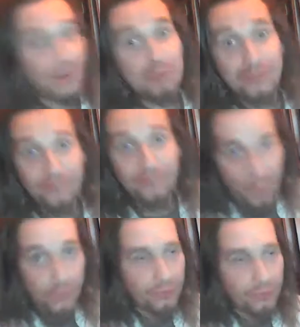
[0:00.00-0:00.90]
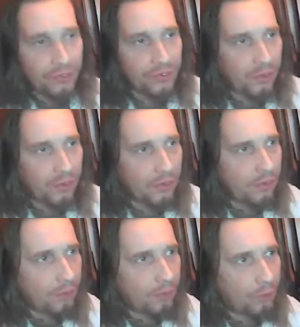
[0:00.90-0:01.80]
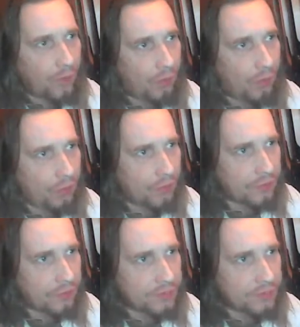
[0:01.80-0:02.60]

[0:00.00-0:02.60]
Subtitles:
befuddled we are at